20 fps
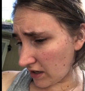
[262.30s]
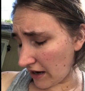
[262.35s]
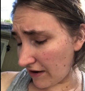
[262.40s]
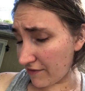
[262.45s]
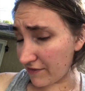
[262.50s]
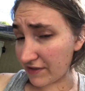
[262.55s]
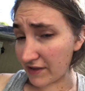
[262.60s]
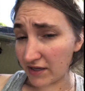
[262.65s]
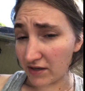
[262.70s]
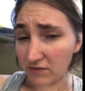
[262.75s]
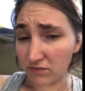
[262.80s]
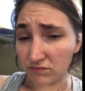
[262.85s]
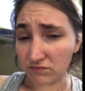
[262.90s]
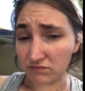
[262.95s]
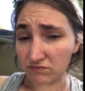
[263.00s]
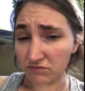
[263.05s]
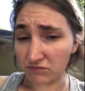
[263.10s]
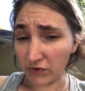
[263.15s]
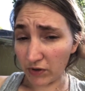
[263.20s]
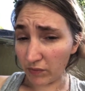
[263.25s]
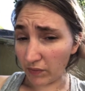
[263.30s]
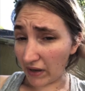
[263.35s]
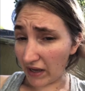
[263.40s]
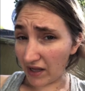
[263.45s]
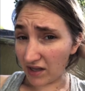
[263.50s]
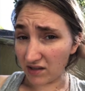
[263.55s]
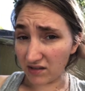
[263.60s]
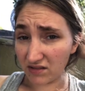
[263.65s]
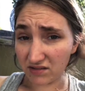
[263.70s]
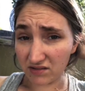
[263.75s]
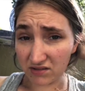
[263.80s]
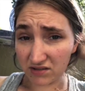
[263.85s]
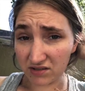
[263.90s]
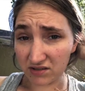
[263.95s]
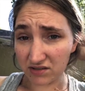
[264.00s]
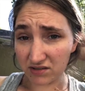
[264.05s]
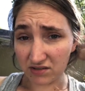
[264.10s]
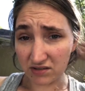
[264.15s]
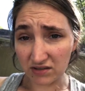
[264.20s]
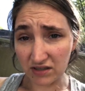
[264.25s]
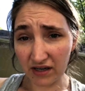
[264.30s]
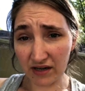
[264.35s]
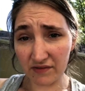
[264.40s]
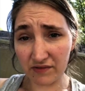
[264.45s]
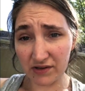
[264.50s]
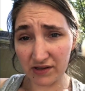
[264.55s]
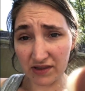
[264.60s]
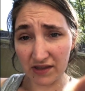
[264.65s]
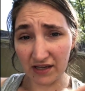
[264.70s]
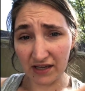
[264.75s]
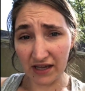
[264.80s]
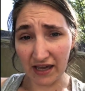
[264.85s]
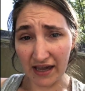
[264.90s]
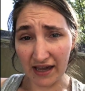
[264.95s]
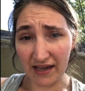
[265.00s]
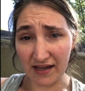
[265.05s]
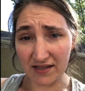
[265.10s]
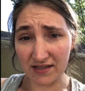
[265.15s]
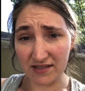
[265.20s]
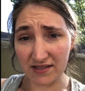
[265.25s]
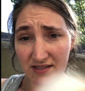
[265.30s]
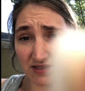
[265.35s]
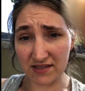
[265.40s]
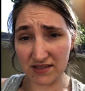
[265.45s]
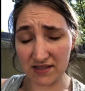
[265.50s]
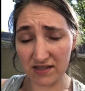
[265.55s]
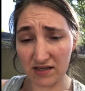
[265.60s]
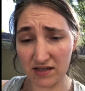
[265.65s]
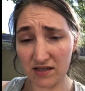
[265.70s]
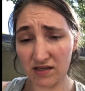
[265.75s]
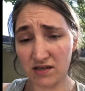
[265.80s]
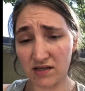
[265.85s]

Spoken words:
everything went well. Everything has